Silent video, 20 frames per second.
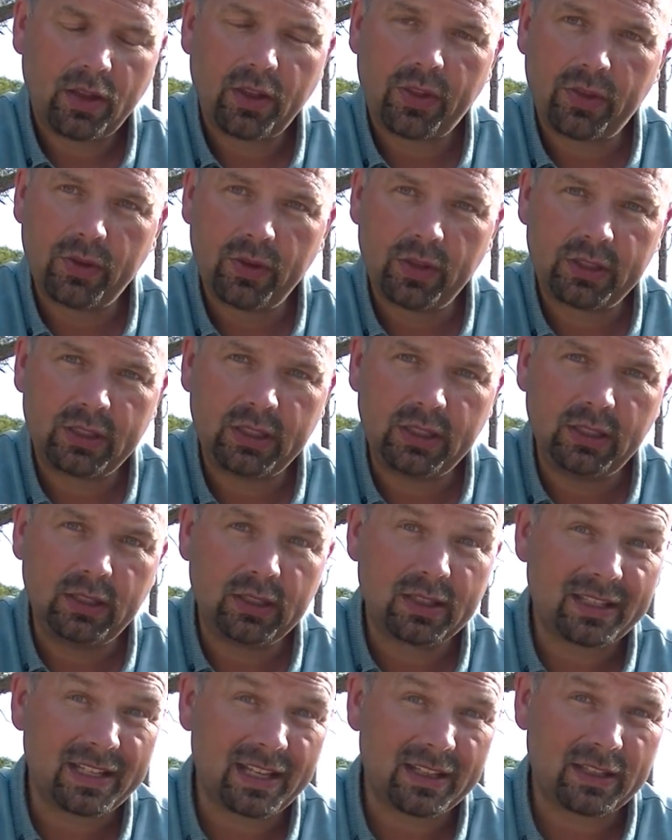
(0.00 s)
thirteen
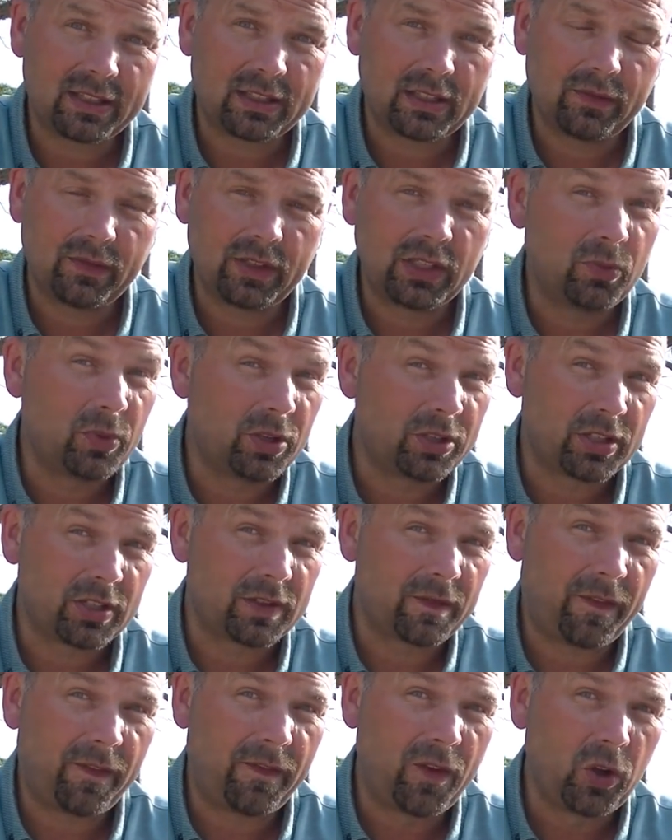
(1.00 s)
sensitivity, which is
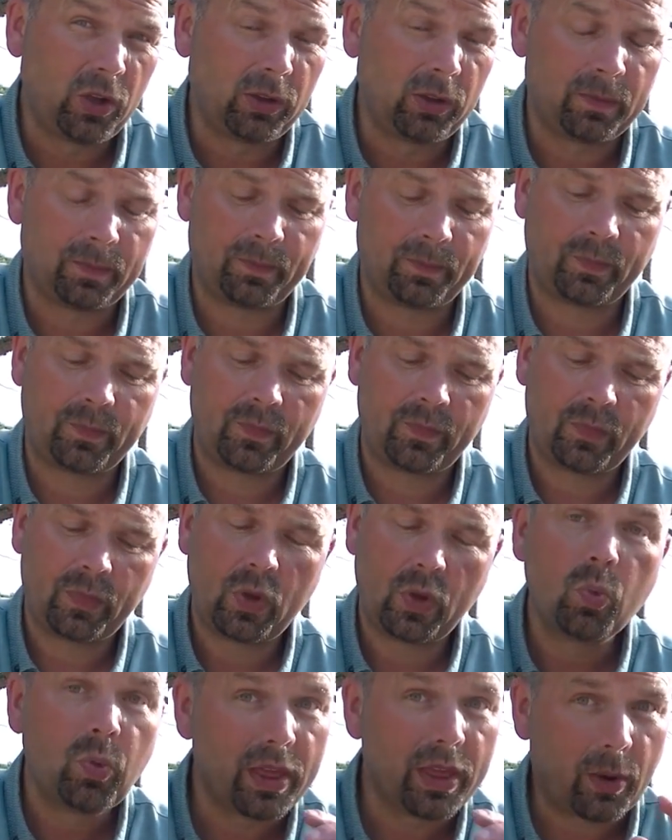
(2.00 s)
full,
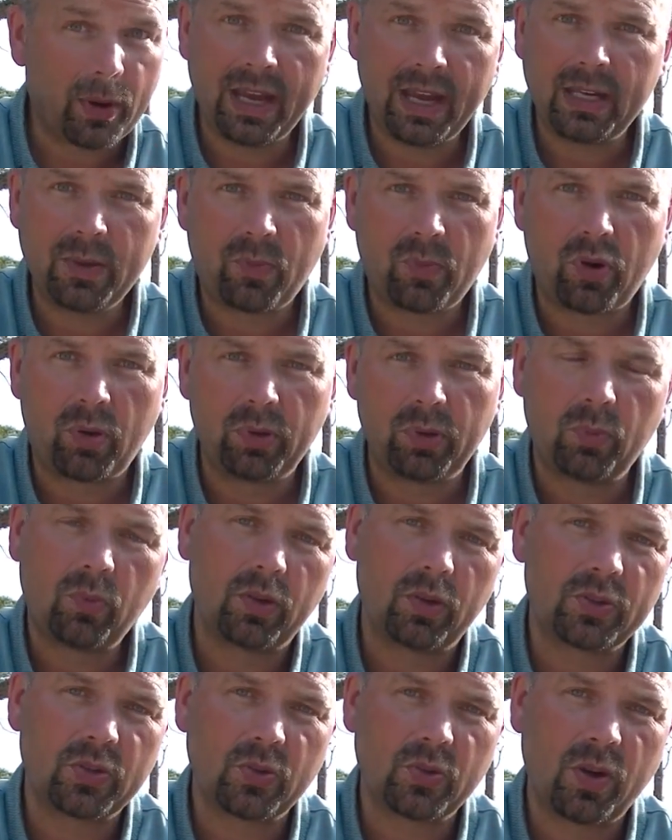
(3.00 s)
without any problem
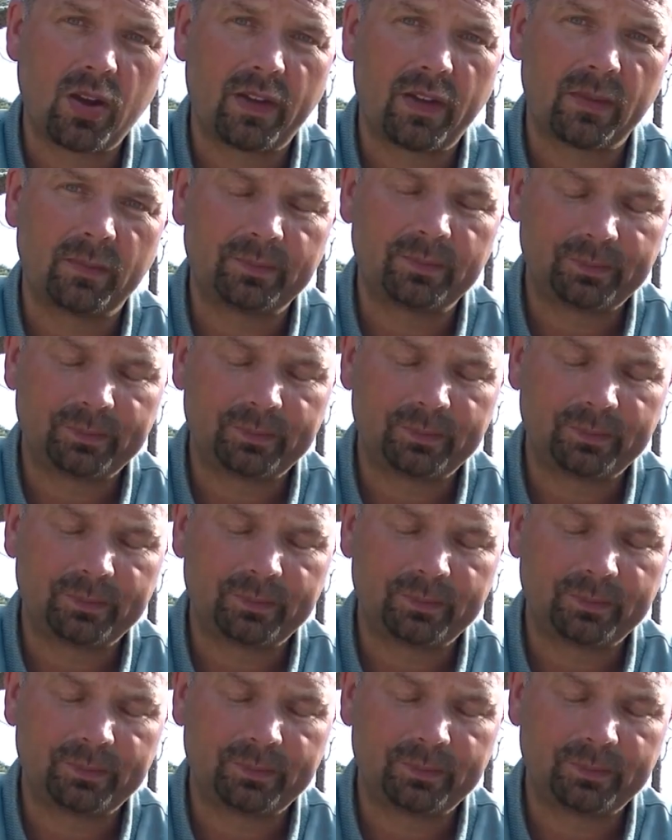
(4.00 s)
whatsoever.